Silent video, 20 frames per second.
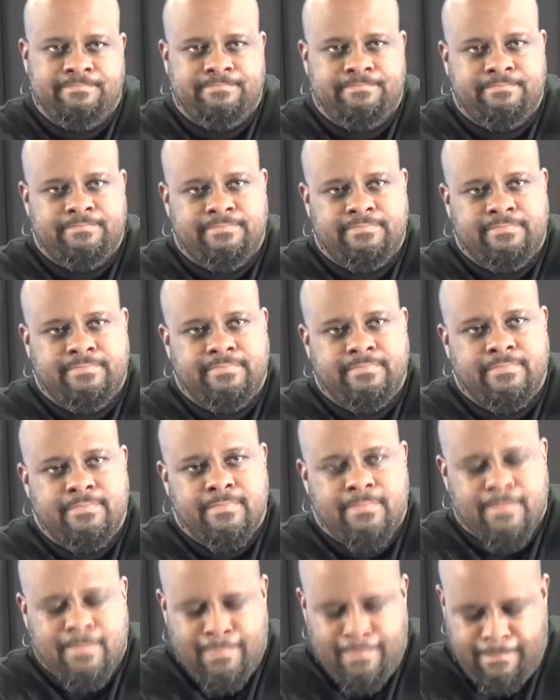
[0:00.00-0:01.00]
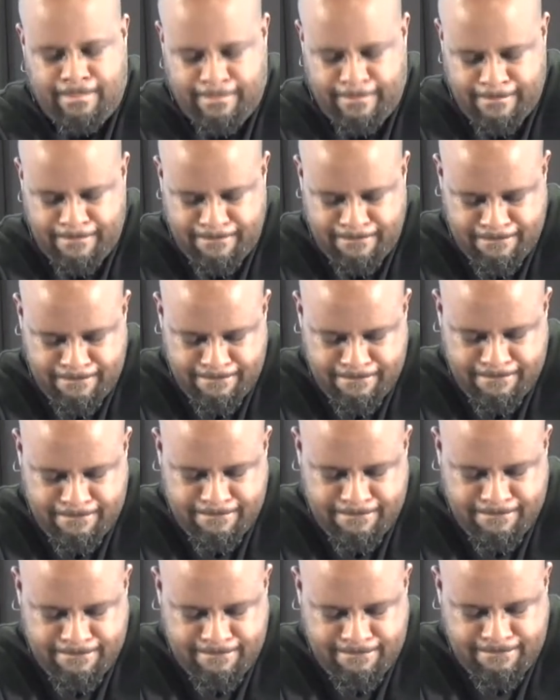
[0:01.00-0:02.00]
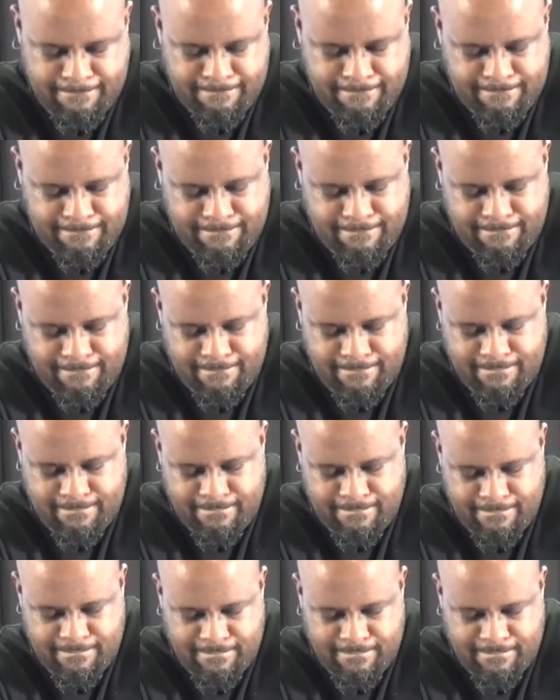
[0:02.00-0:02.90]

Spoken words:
Nothing is said.